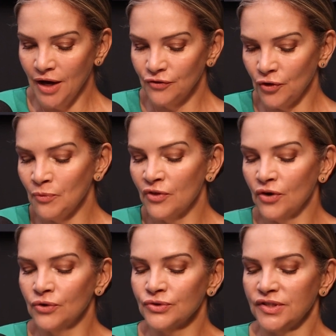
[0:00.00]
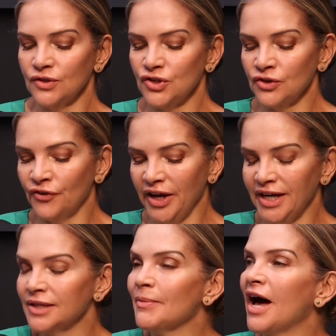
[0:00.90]
from those
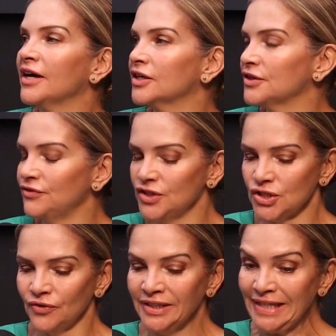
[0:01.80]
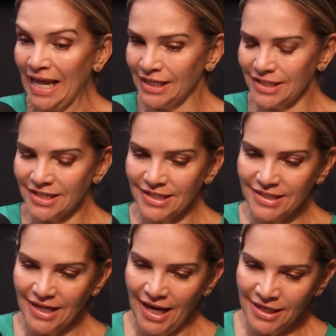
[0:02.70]
generated by artificial
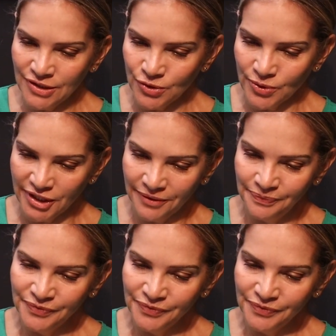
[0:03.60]
intelligence? Answer.